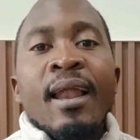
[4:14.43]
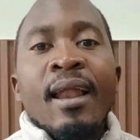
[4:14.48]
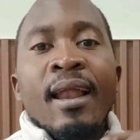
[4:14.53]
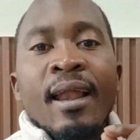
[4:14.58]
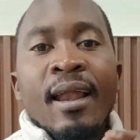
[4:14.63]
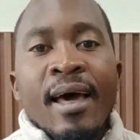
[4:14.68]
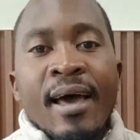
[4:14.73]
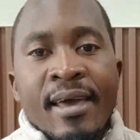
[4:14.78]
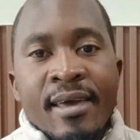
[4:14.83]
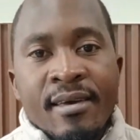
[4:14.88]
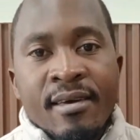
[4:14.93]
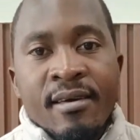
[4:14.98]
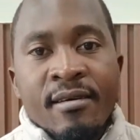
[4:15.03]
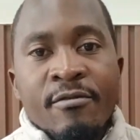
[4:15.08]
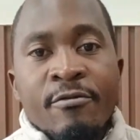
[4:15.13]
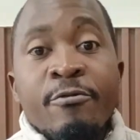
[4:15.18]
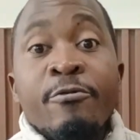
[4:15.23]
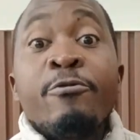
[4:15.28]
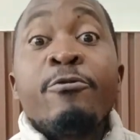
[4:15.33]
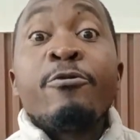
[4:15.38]
Lying
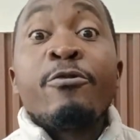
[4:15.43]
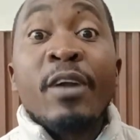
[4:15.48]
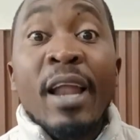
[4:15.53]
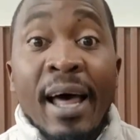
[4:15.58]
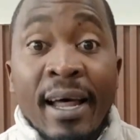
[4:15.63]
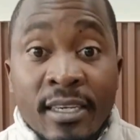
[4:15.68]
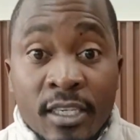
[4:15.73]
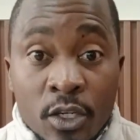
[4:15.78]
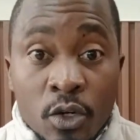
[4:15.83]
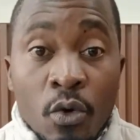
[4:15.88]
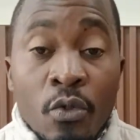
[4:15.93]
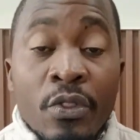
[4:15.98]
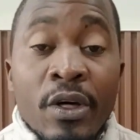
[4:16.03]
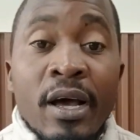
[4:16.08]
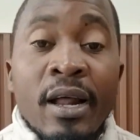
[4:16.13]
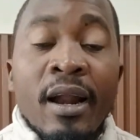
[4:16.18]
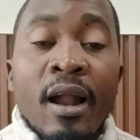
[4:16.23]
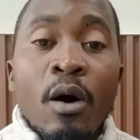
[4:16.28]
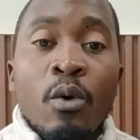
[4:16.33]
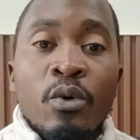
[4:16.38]
flat on the
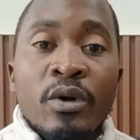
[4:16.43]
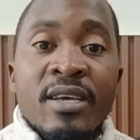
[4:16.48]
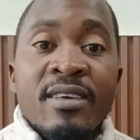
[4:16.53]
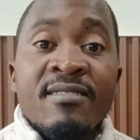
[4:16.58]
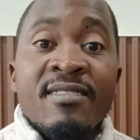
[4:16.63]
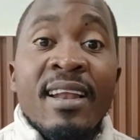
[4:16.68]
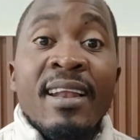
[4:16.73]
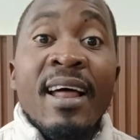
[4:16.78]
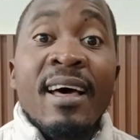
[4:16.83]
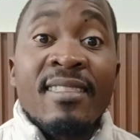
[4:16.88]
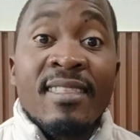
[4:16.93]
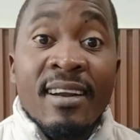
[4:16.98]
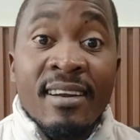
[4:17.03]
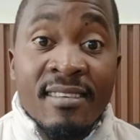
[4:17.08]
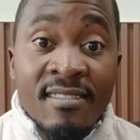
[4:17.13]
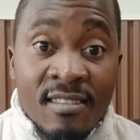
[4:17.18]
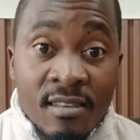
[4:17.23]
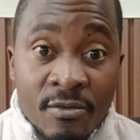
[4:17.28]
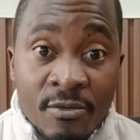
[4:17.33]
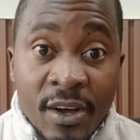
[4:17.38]
ground is another
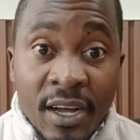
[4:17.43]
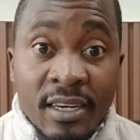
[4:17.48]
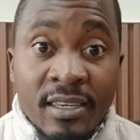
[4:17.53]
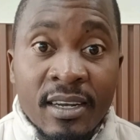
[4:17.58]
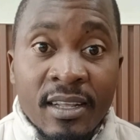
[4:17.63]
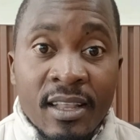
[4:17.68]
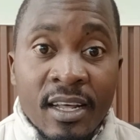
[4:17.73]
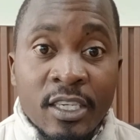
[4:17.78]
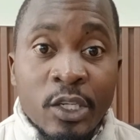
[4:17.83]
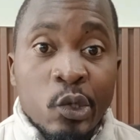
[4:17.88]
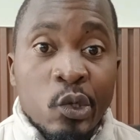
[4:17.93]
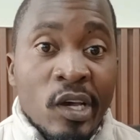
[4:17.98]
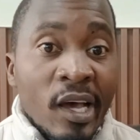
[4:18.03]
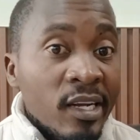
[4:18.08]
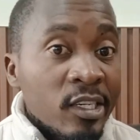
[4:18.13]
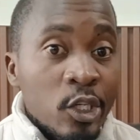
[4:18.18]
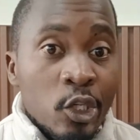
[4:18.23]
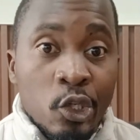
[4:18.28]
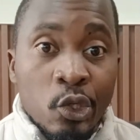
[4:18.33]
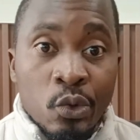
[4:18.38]
risk factor that you
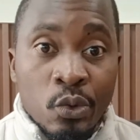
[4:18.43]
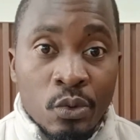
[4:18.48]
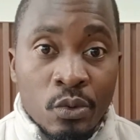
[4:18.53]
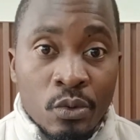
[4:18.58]
can't do.